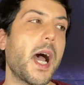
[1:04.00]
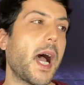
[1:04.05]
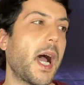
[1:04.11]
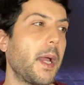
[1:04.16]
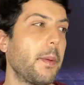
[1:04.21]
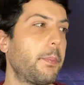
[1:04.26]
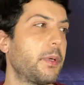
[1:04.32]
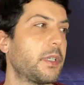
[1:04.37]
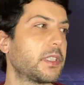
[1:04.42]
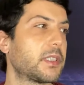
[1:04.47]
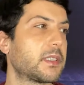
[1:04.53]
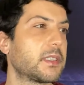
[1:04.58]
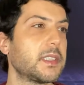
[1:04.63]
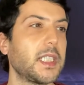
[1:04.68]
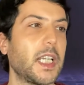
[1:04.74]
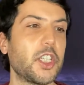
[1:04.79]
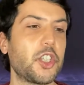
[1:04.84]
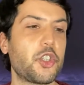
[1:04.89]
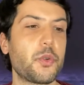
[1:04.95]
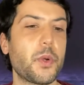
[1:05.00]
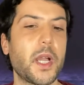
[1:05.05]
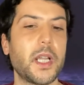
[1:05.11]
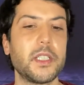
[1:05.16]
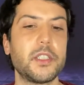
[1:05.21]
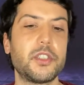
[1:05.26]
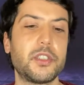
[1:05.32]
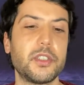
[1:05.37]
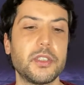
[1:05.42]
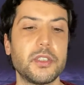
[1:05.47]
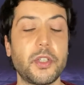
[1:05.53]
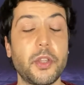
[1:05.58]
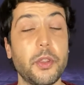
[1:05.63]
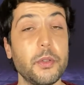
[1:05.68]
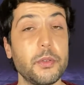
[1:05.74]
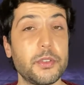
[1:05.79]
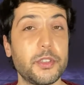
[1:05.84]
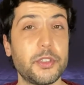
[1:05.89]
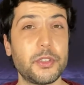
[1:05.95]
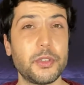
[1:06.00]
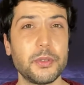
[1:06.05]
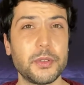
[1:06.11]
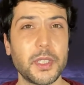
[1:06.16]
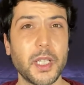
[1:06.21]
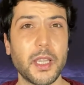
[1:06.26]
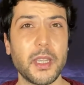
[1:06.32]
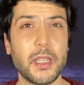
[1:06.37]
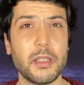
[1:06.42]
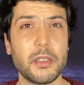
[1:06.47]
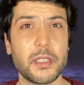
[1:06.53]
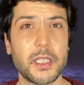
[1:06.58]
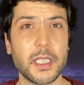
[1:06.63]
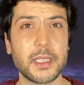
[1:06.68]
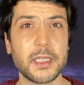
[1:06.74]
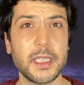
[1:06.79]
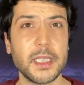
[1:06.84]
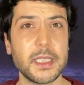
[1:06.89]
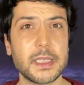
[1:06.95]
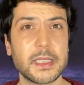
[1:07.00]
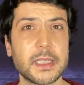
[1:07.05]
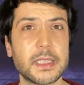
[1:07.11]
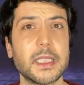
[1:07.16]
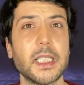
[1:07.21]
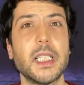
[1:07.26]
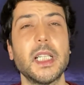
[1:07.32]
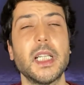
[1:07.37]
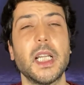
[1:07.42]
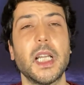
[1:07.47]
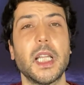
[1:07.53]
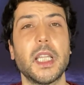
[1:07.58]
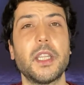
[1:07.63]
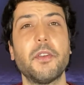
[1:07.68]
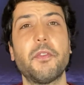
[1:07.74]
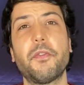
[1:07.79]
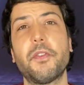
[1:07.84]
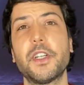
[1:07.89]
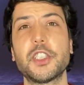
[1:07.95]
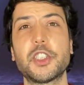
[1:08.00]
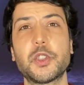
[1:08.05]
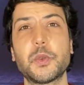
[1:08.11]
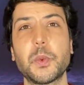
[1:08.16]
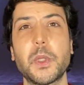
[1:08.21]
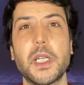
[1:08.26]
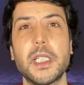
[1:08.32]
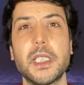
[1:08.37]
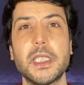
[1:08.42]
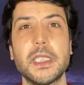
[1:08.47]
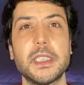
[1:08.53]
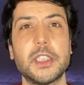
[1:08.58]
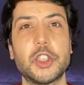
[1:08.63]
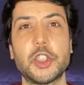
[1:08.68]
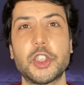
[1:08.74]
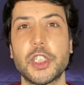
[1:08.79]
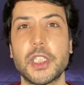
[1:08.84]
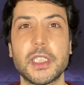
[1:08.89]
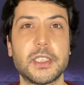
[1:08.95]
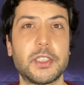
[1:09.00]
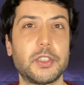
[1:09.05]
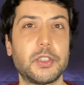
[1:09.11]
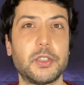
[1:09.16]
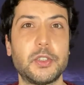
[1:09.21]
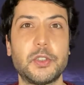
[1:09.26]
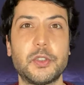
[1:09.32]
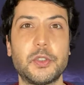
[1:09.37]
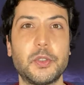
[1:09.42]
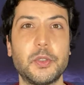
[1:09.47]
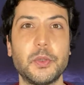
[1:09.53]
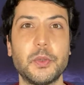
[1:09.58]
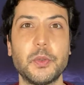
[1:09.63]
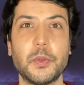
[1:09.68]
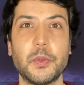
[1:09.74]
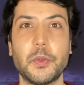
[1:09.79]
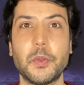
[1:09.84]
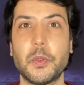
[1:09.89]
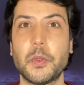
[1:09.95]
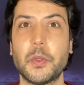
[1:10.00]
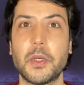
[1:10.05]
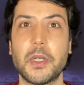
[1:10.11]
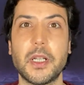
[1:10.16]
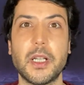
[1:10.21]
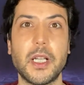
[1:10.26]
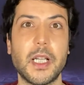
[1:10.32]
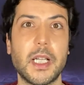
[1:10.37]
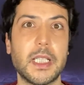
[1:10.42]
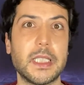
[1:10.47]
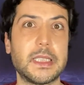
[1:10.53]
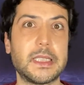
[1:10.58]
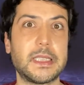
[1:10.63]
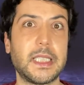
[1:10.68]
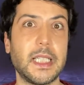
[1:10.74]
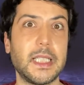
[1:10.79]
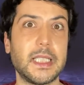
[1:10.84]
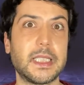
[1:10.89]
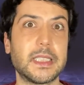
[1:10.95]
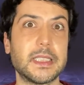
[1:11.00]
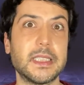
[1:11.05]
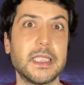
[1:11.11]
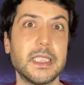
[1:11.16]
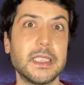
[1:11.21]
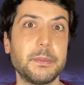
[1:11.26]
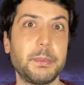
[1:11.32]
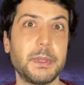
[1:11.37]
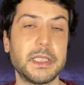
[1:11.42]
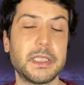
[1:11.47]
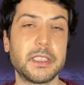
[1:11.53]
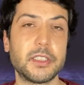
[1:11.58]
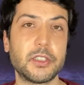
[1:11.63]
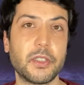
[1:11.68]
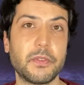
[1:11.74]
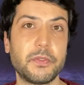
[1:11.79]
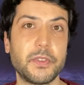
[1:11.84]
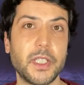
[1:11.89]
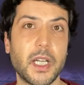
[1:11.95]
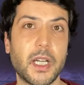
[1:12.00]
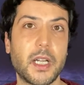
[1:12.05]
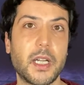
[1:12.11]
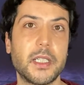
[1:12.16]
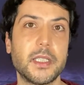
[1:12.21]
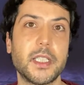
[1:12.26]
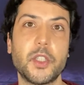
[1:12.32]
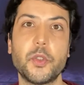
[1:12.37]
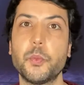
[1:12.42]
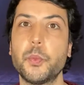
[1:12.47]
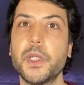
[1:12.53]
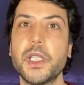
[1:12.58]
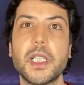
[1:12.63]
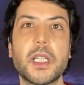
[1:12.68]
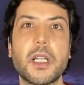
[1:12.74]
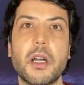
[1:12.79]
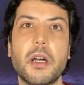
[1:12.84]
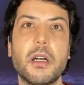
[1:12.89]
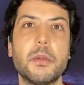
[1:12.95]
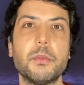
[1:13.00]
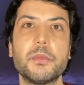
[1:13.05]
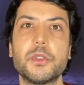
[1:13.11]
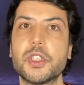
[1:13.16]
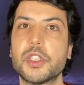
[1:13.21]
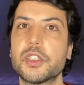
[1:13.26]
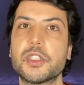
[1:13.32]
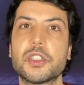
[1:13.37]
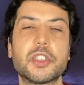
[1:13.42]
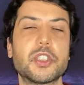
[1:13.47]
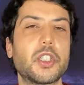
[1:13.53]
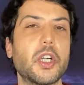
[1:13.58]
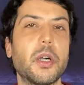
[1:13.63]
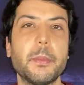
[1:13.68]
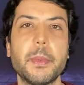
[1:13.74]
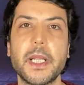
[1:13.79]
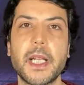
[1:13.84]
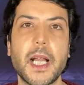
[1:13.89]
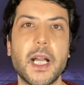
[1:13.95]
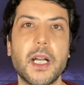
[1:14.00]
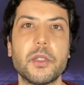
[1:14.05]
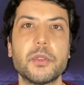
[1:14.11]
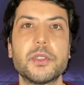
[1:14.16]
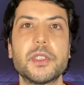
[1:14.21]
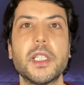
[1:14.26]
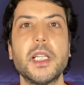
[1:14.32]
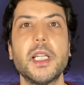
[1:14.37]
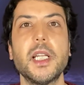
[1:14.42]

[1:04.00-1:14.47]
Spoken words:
I tried two techniques. The first one is just to take little pieces of yarn and with a comb just comb it out,